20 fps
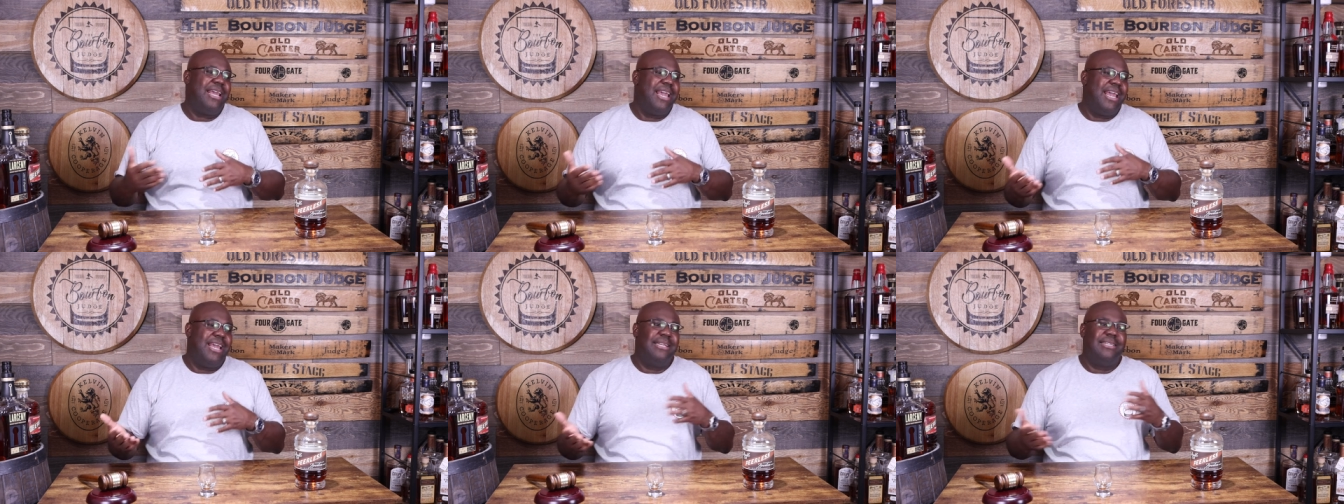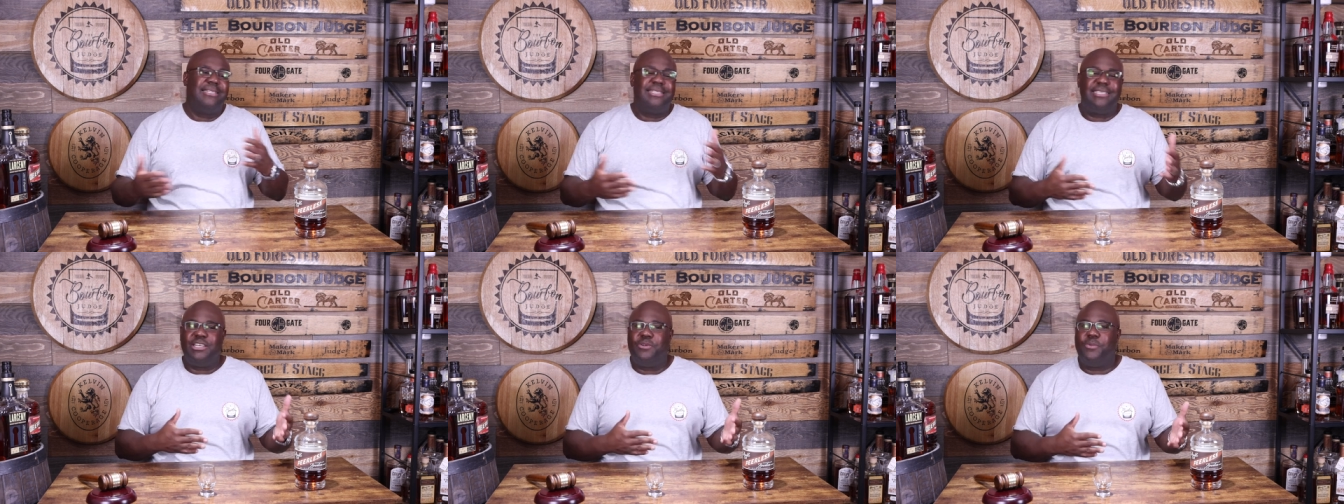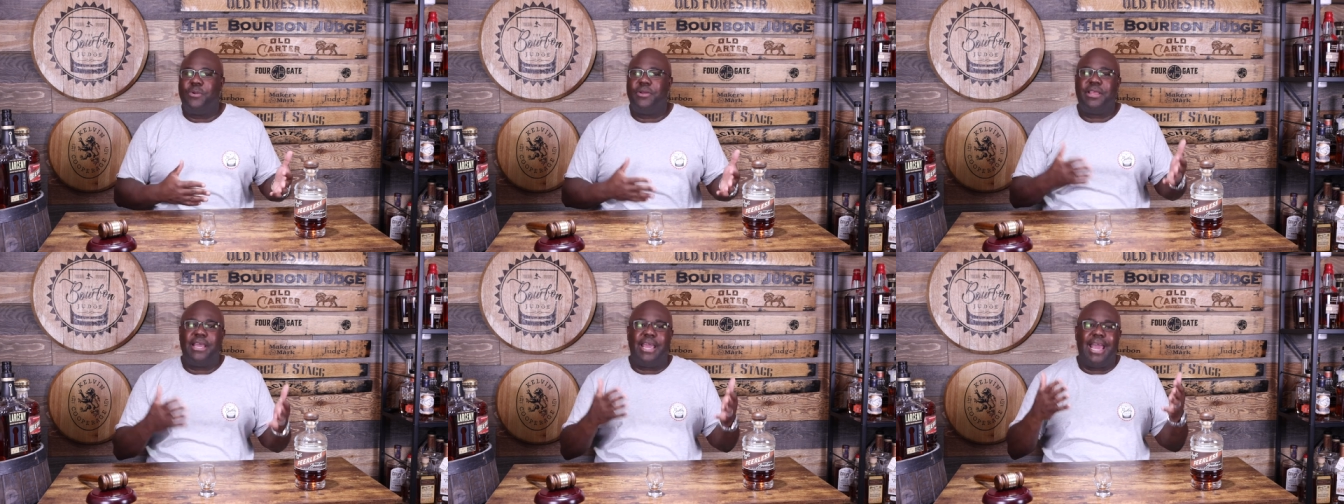and see
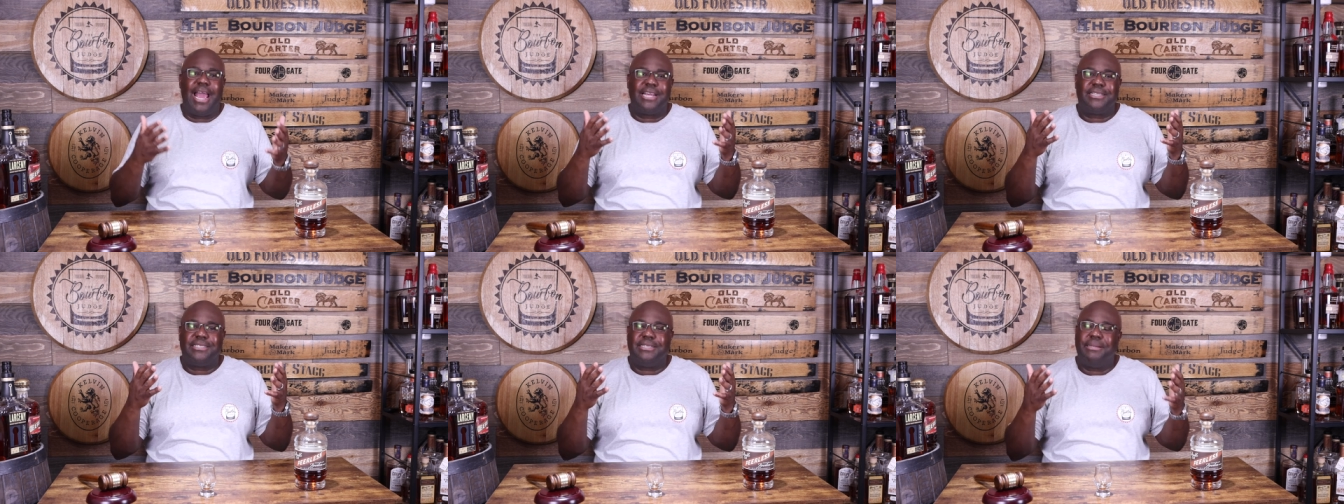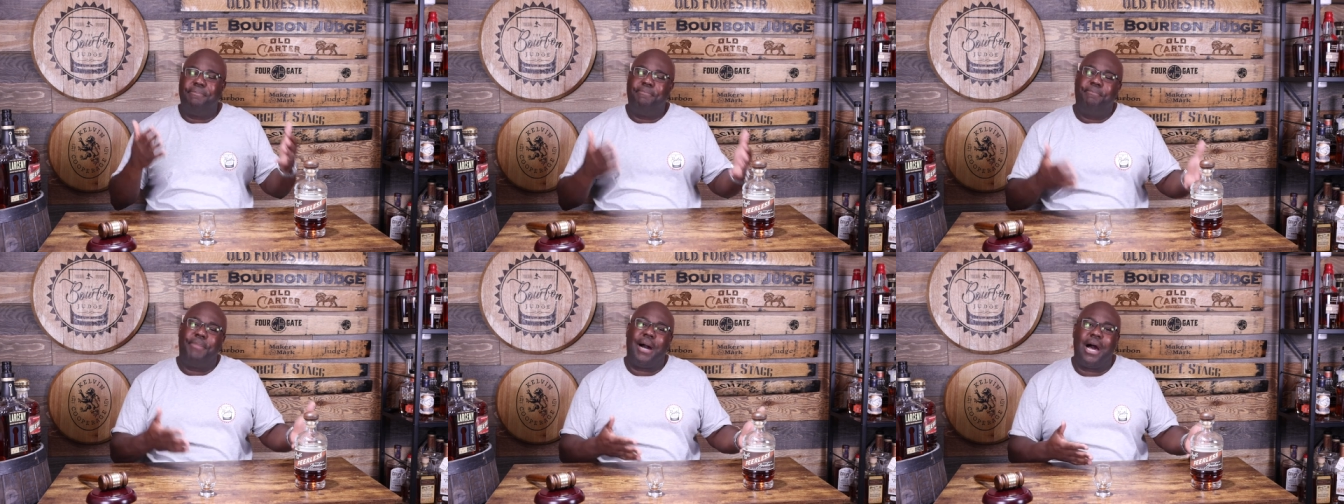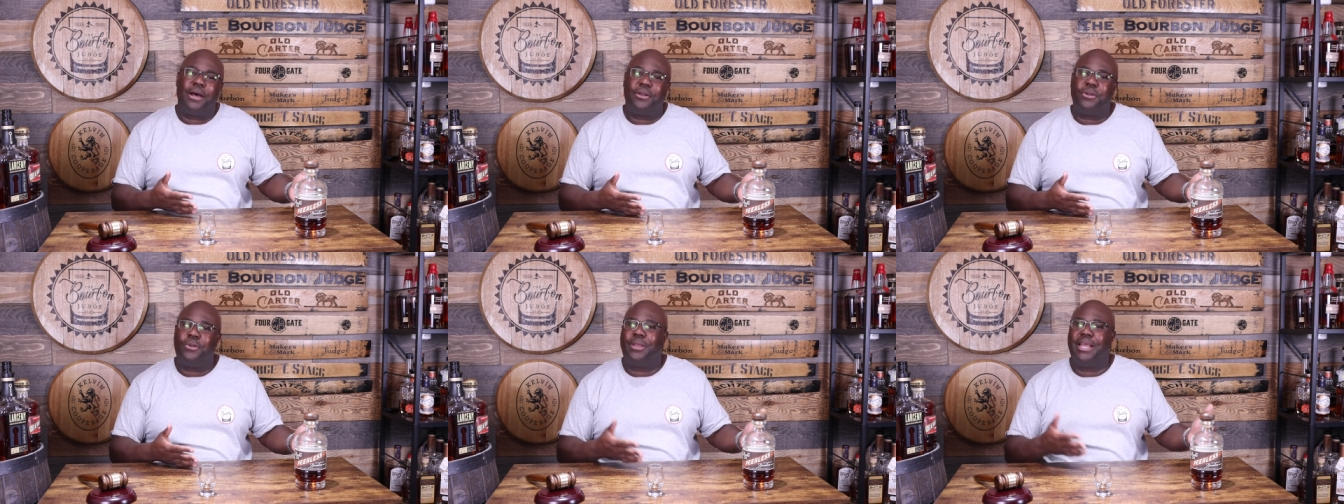where they actually
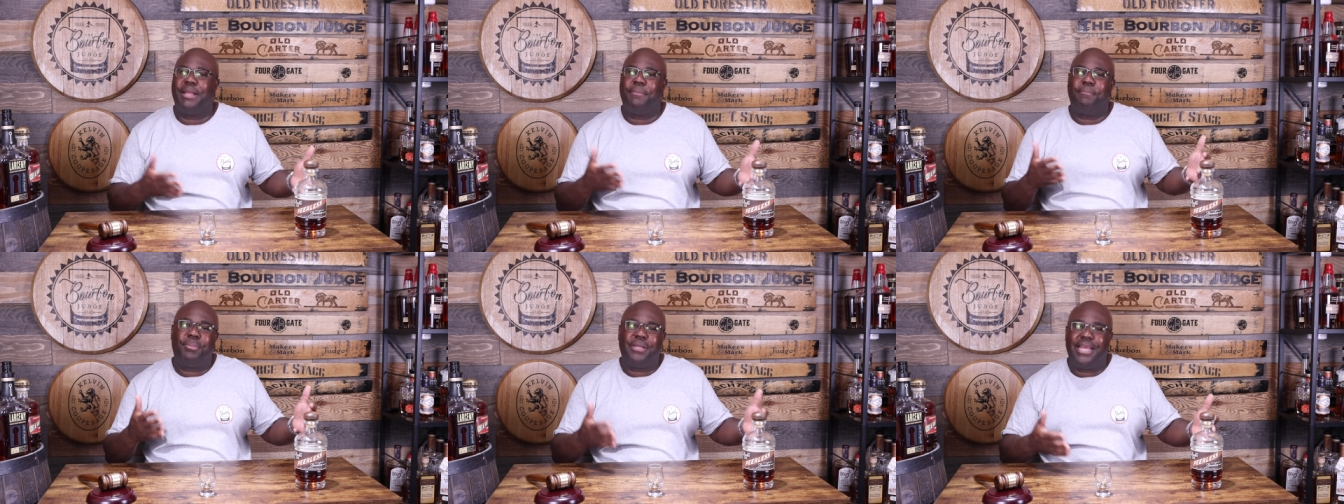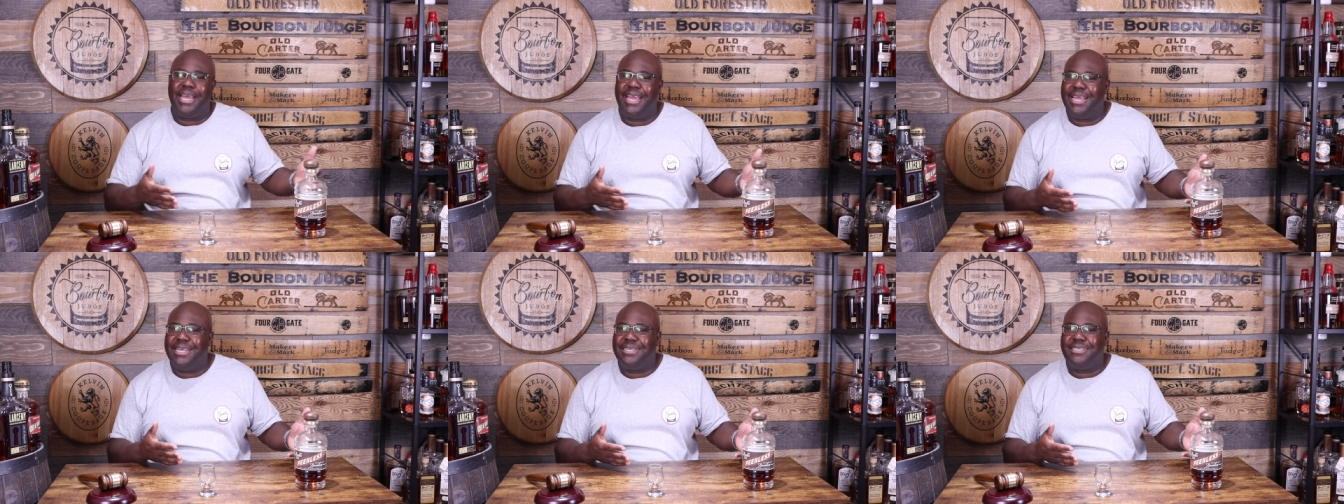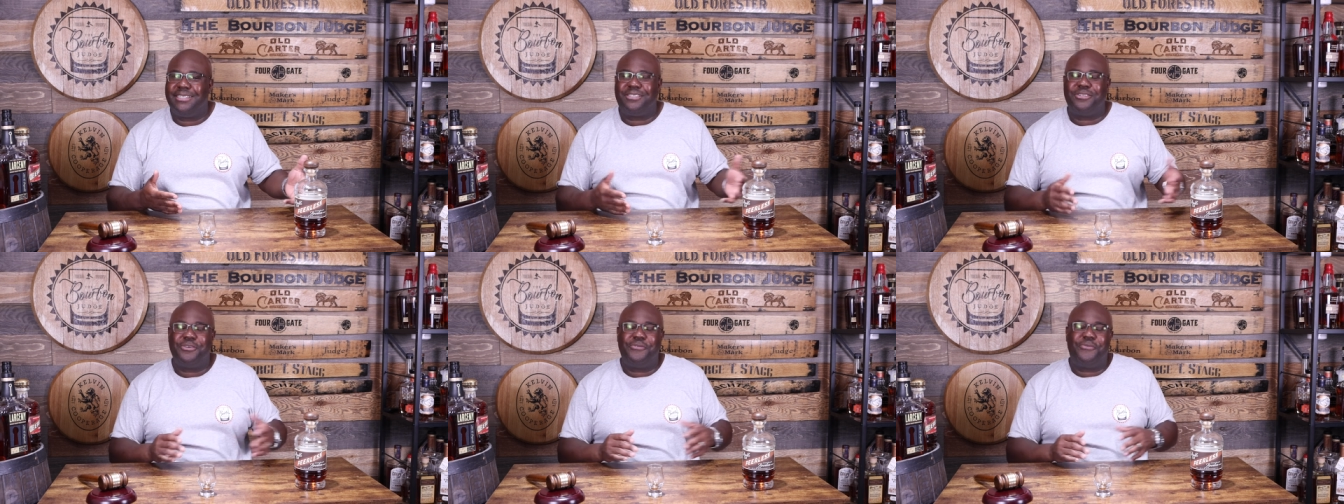bottle like Blantons
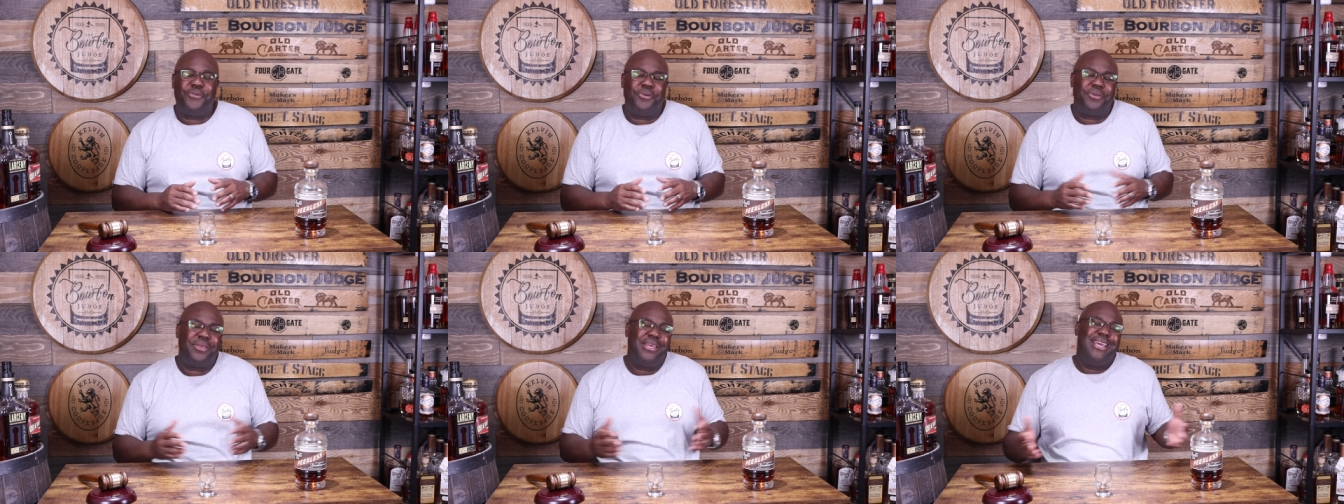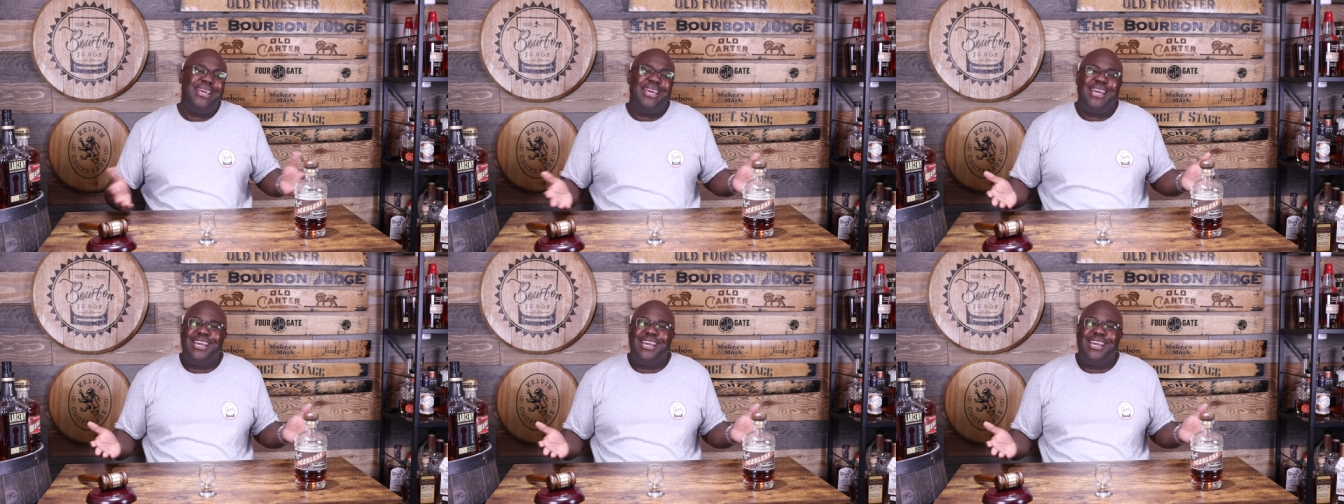and so forth.